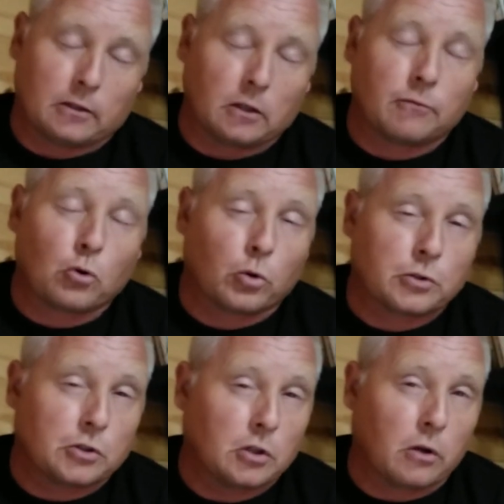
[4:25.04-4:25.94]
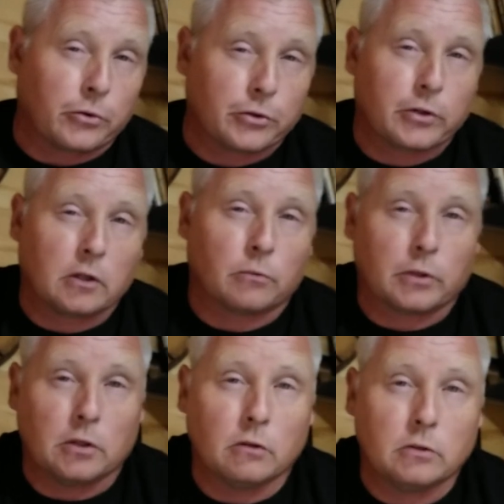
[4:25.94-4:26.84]
eh, of course, you know, you're dealing
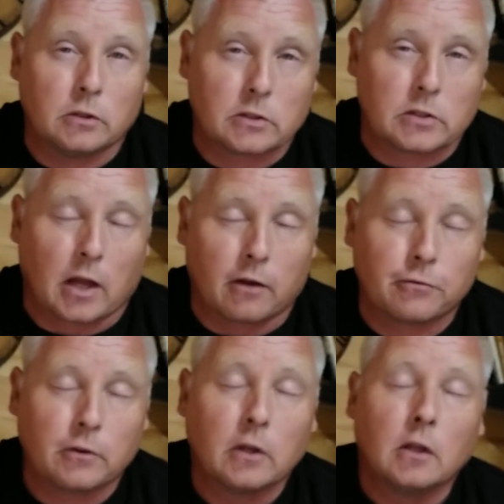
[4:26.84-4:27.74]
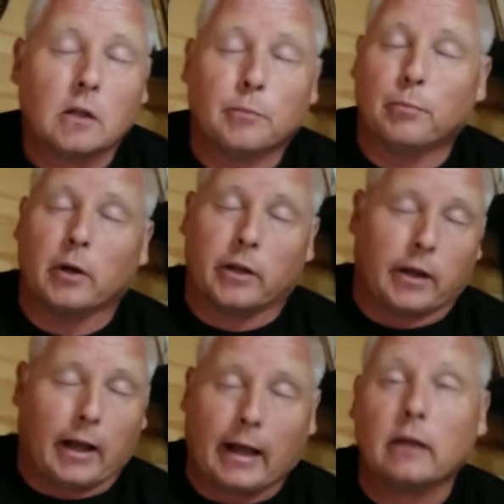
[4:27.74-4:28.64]
with union stuff, but
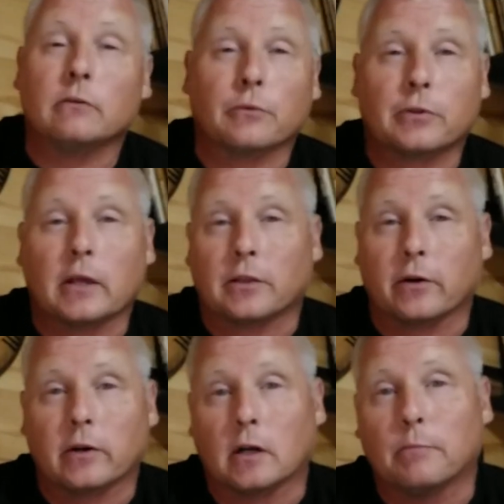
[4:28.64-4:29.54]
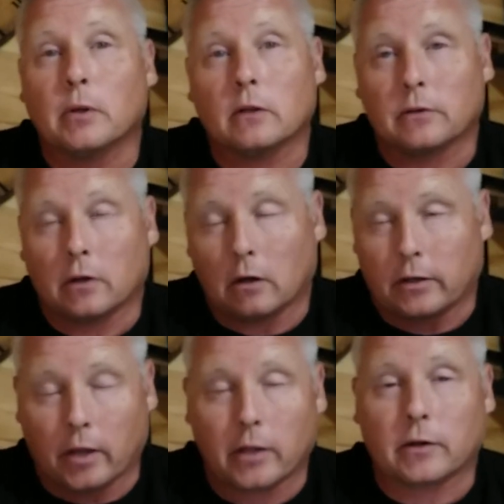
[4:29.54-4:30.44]
I don't think they're going to build
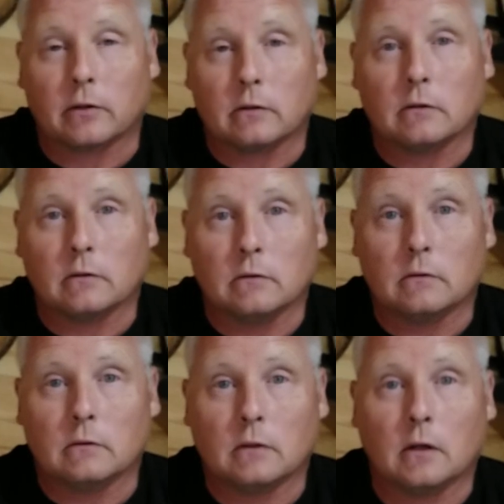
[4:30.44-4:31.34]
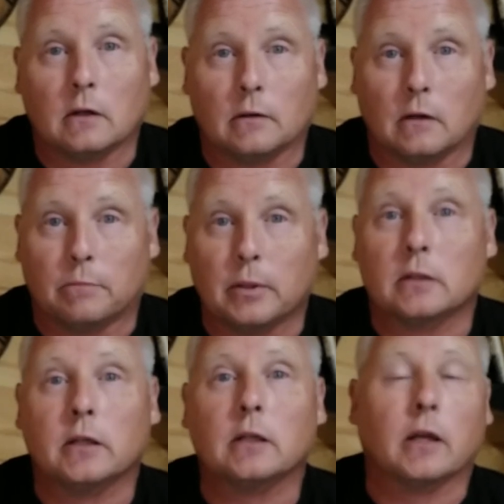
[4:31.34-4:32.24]
another uh, uh,
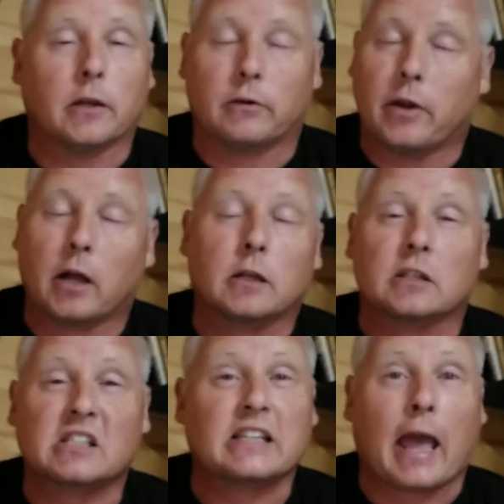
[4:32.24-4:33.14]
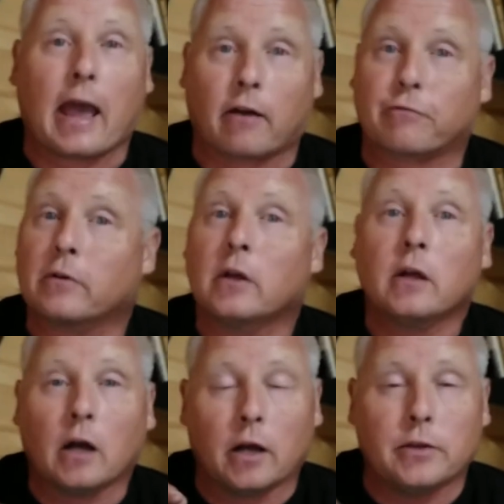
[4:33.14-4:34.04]
building and they're not going to staff
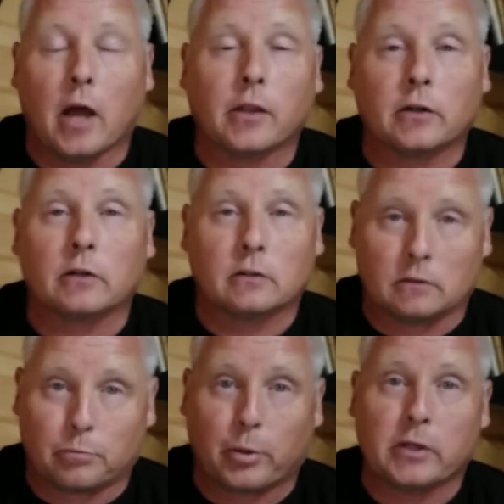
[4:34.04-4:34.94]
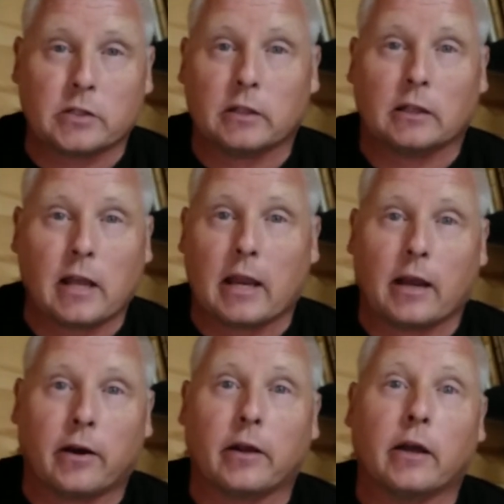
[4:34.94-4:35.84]
another precinct in that
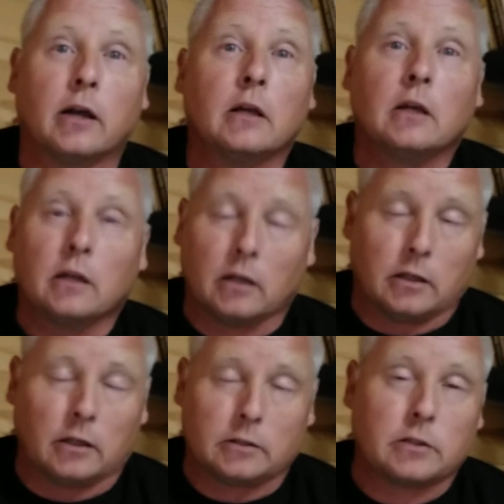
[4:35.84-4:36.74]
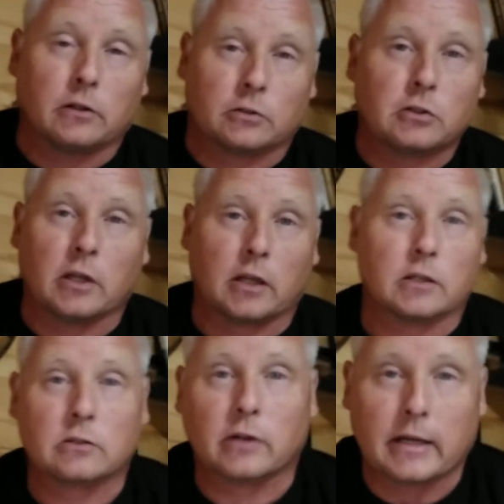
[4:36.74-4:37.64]
area uh, until shit
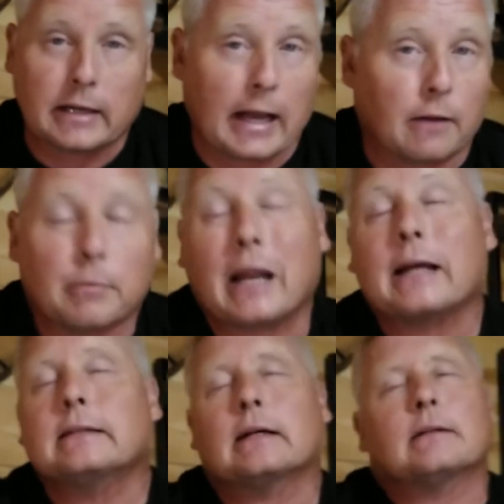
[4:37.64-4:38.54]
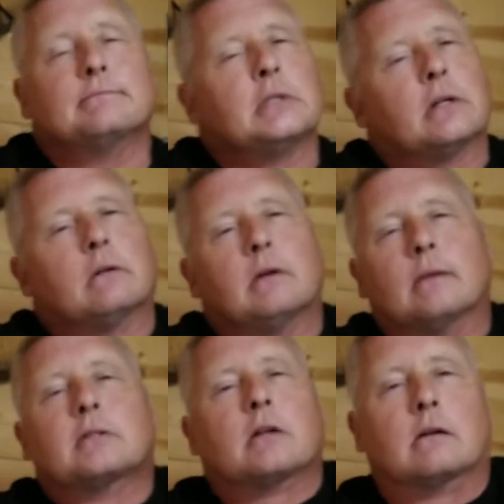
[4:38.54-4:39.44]
gets straightened out. But I, uh, you know,
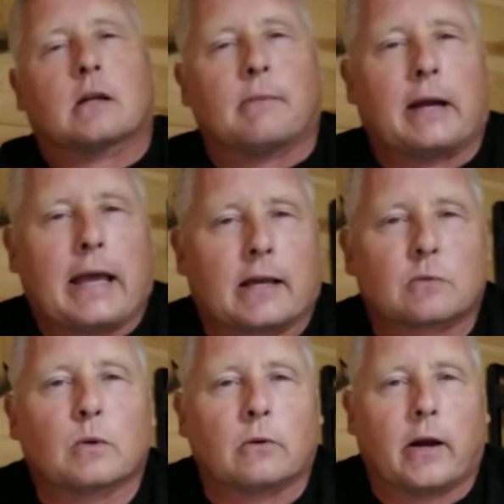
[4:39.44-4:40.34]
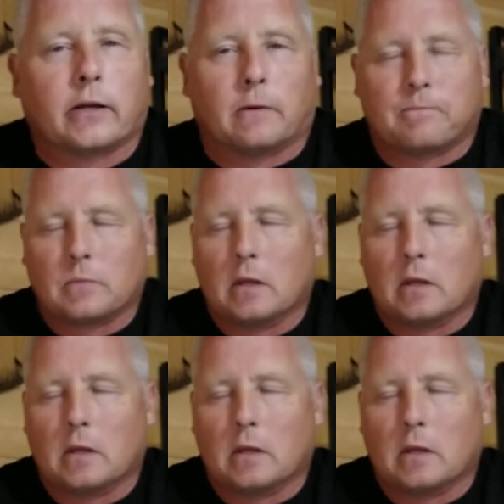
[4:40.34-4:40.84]
I'm just talking out my ass. What do I know?